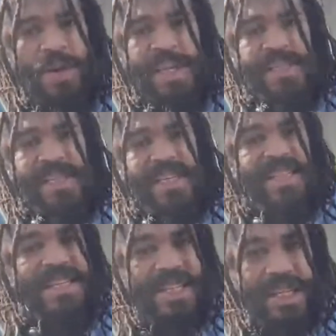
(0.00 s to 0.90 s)
is
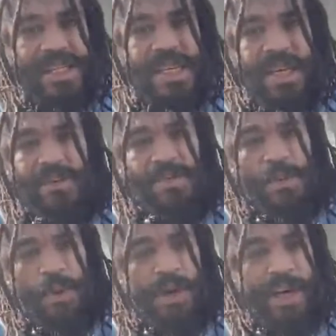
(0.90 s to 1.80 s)
indigenous
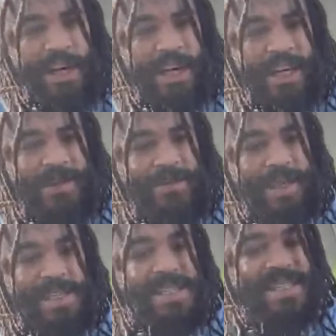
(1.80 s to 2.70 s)
for
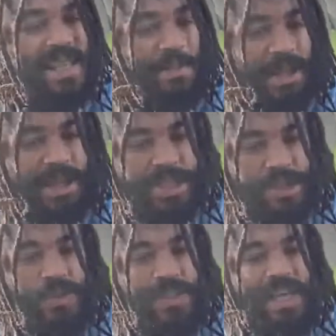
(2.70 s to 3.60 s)
similar
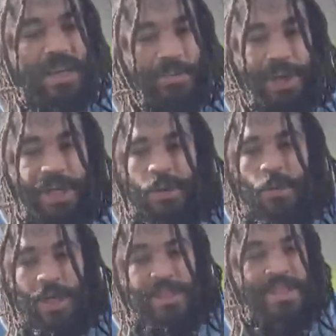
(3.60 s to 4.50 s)
to celebrating the
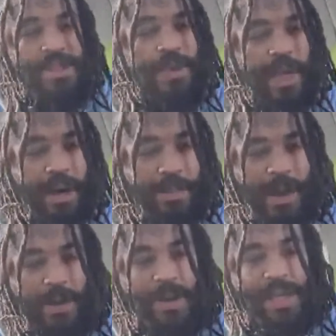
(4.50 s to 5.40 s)
ones that you care
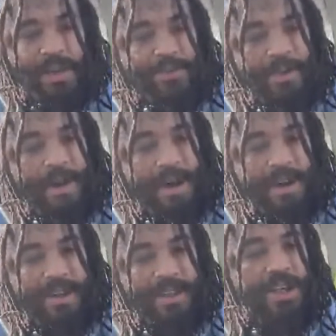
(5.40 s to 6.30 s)
about from
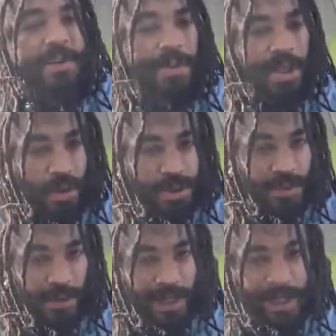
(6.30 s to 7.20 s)
Yoruba
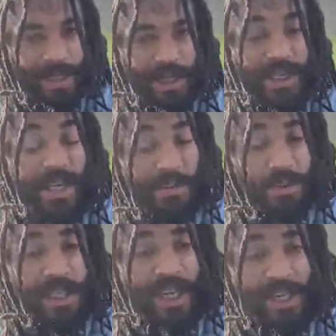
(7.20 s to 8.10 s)
culture, right?
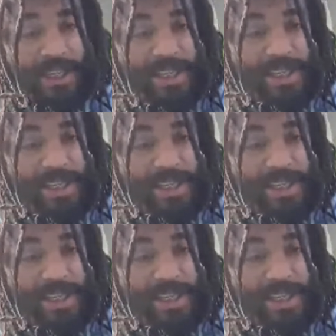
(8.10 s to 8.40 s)
Akimu Day.